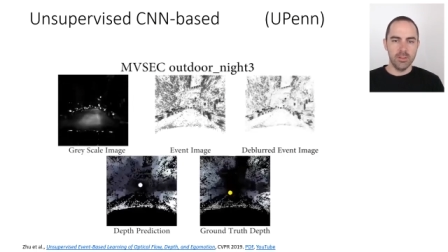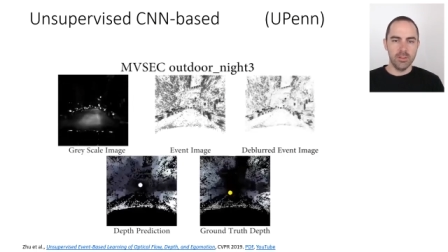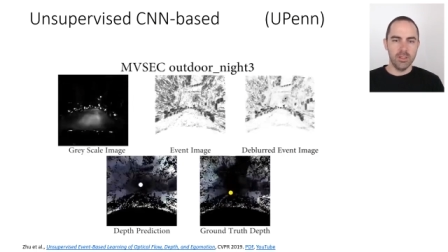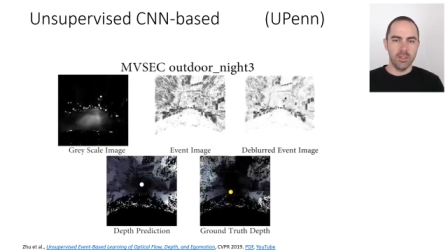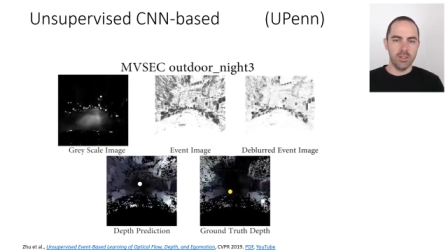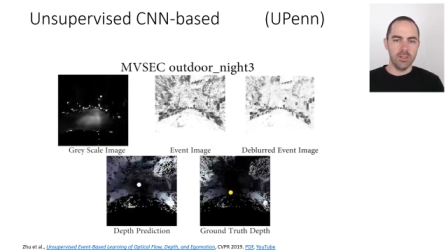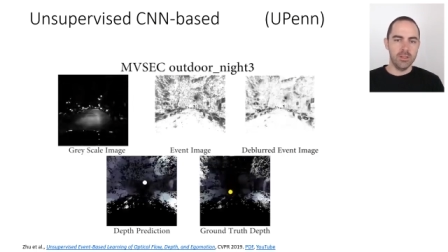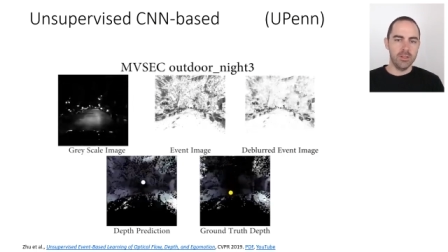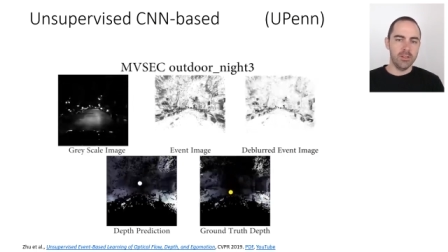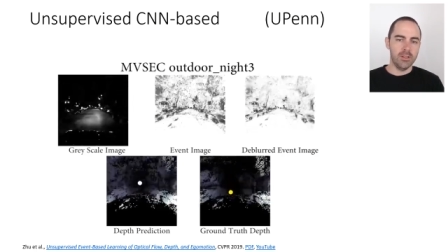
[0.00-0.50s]

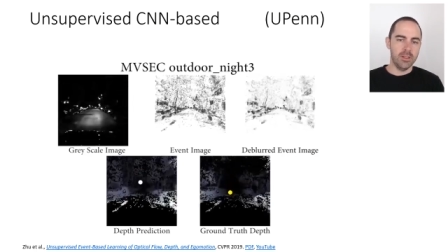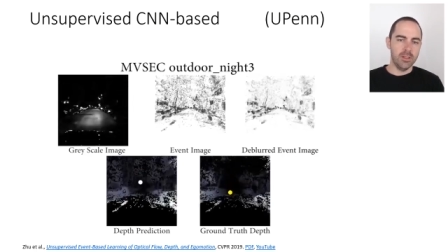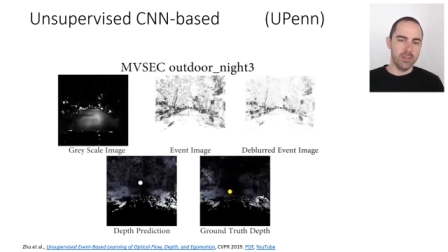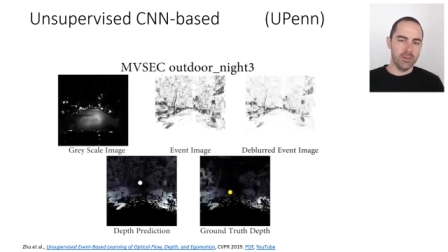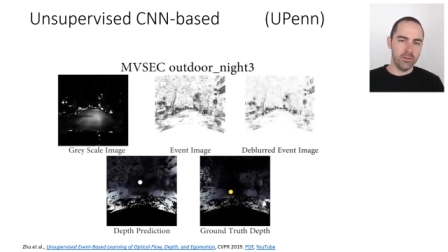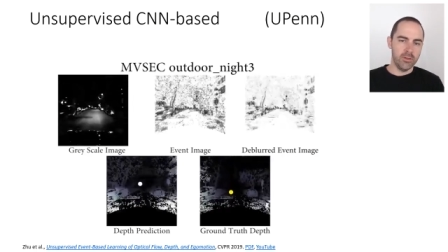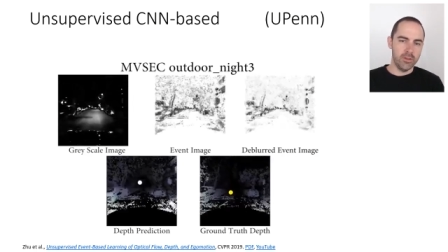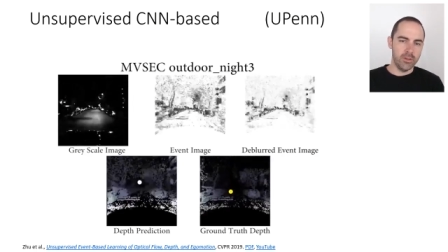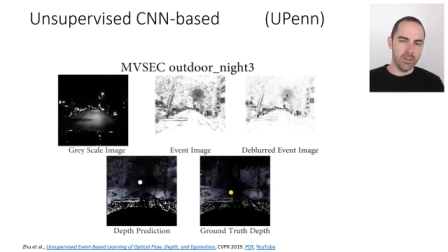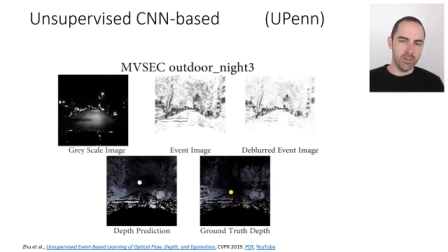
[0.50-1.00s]
and
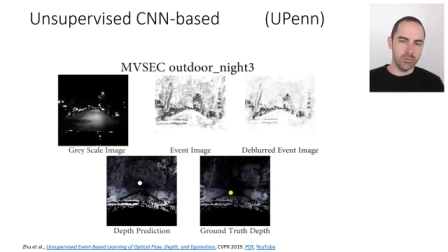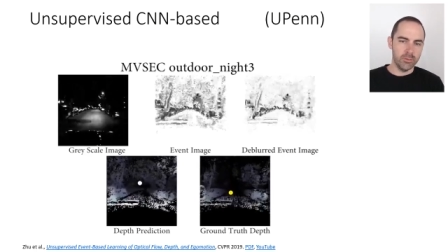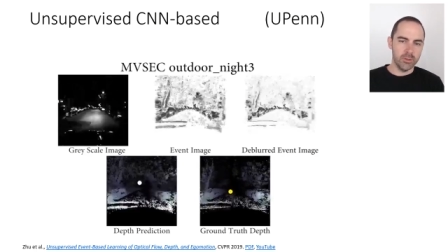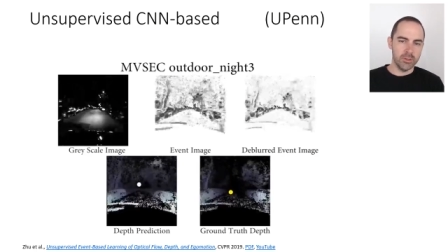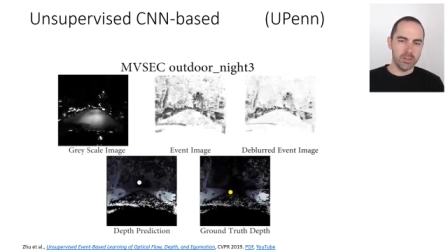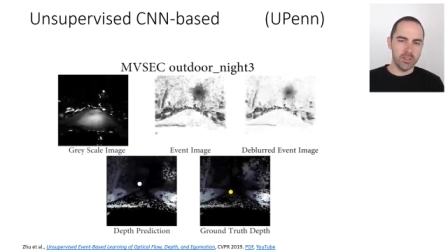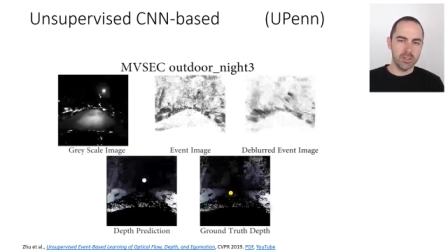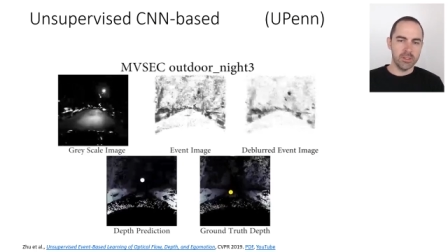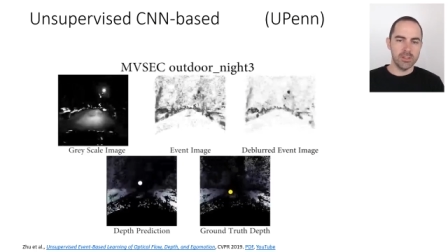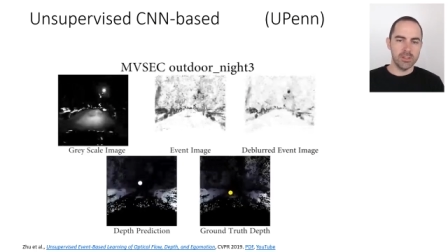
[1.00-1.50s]
another
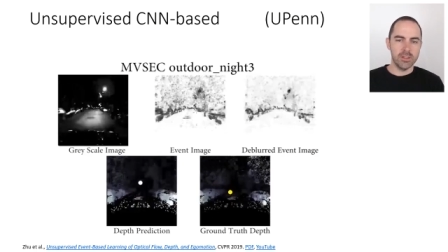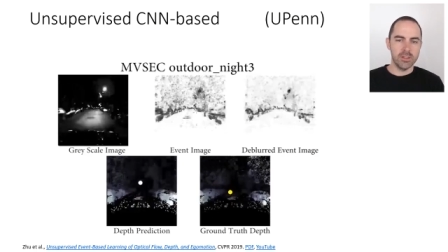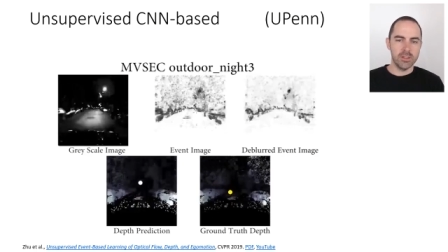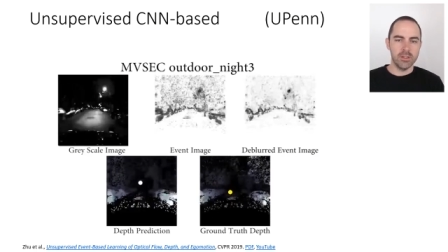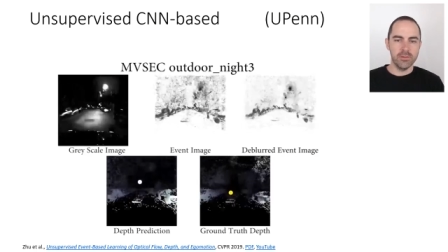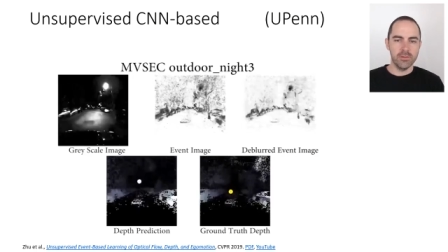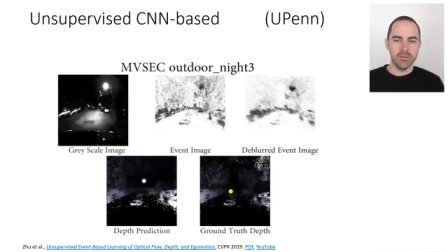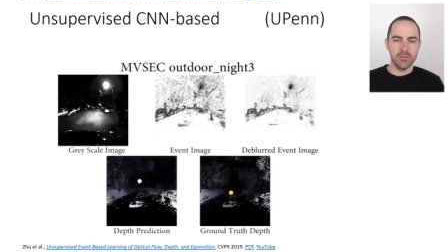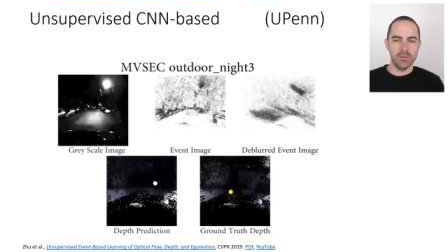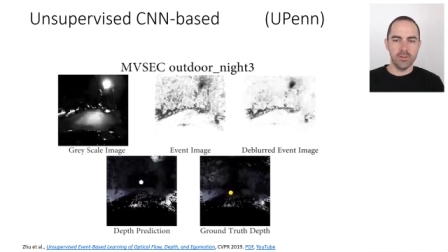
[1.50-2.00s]
network that instead
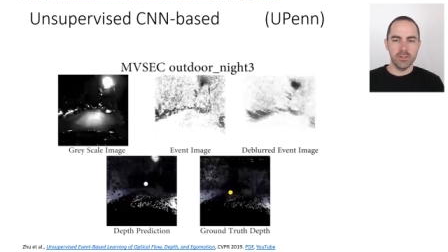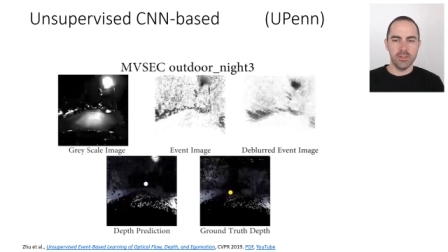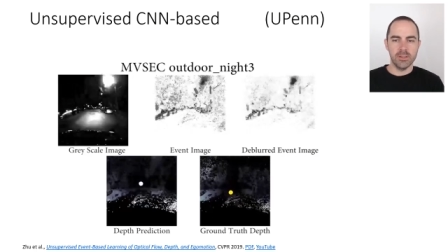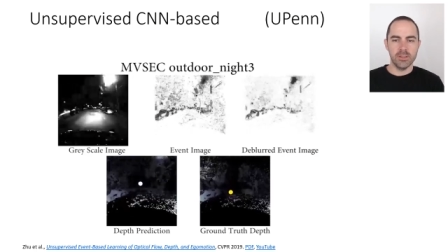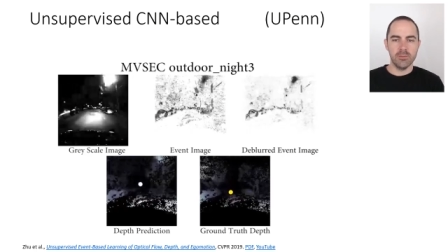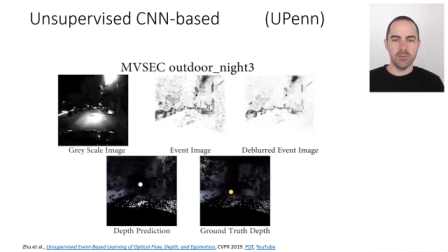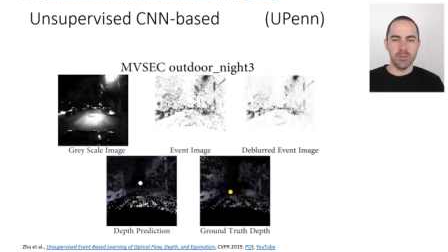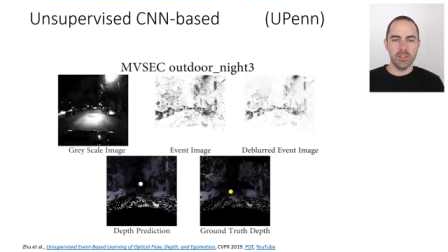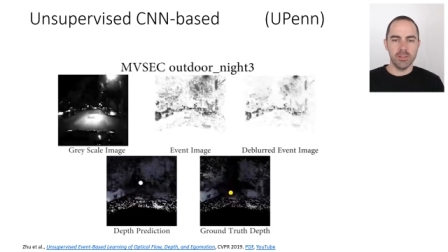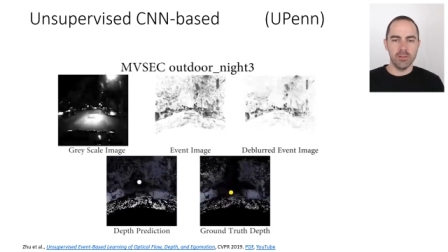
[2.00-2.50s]
of
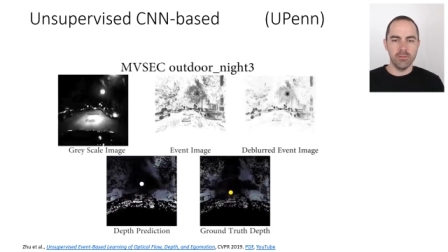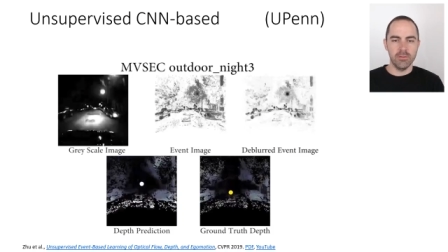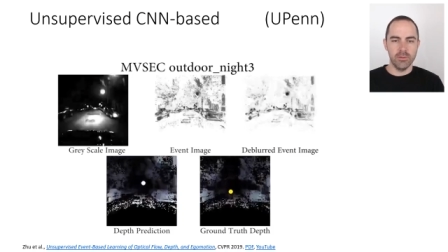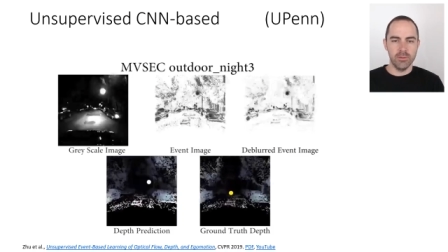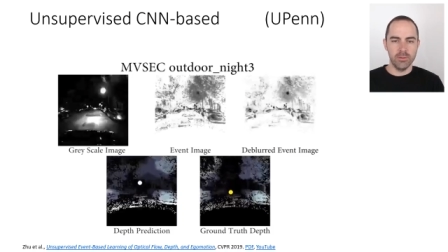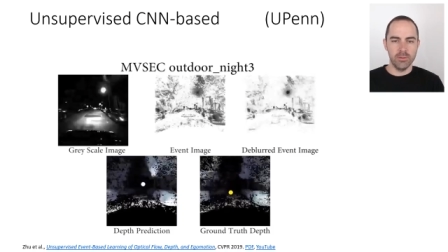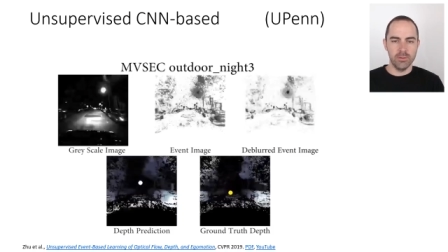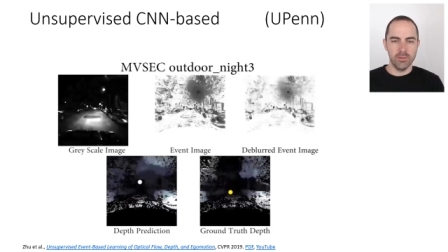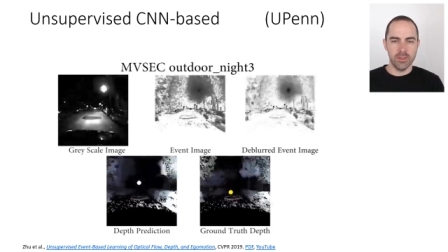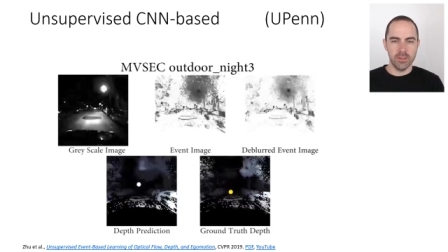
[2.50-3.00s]
estimating
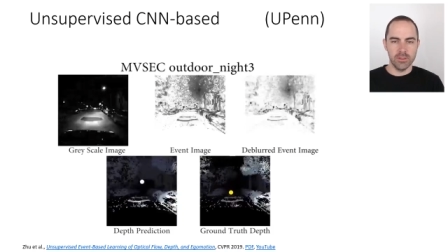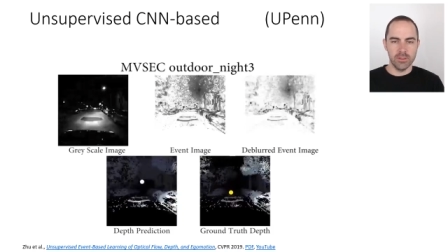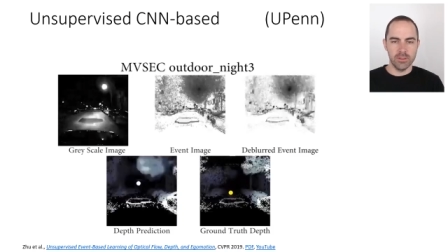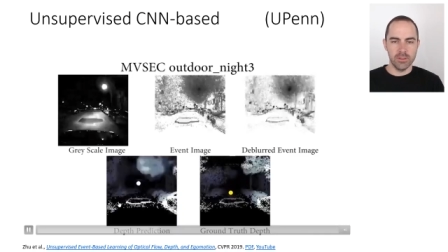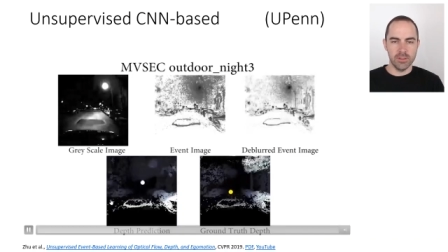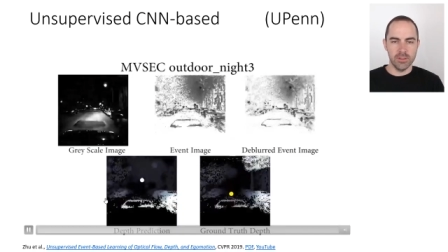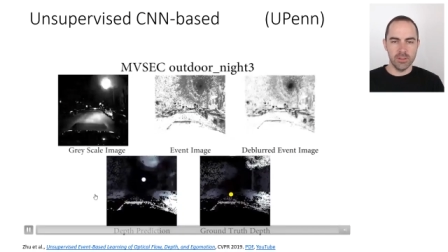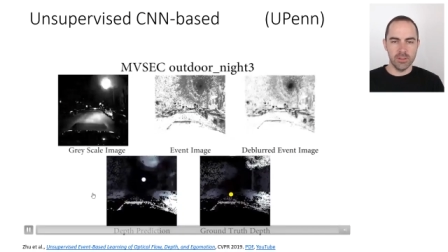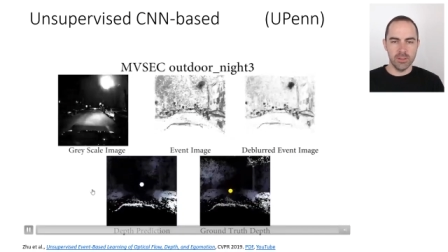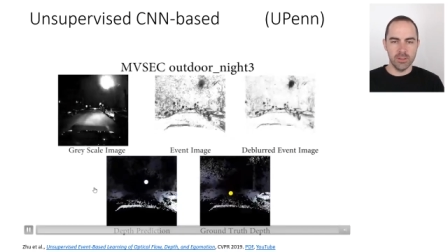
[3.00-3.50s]
flow,
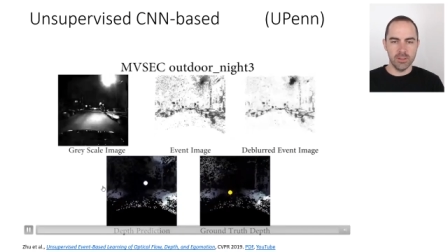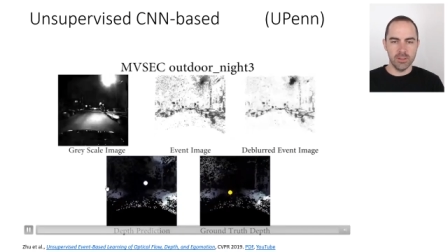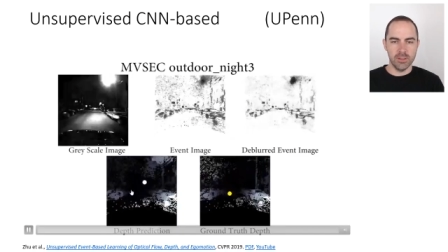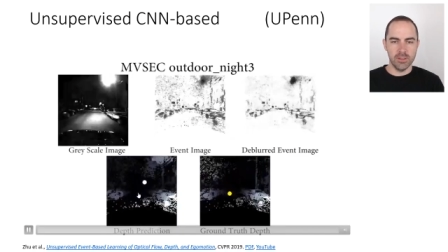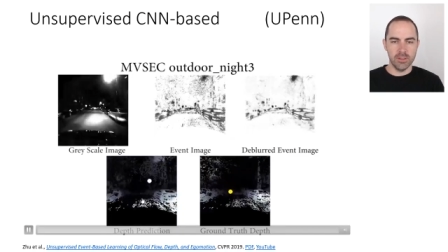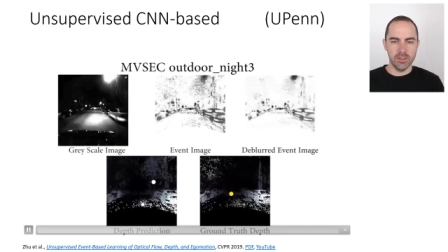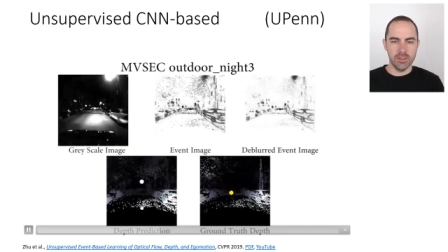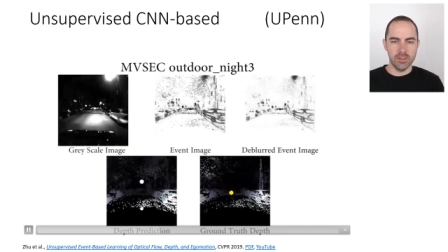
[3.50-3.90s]
it's uh,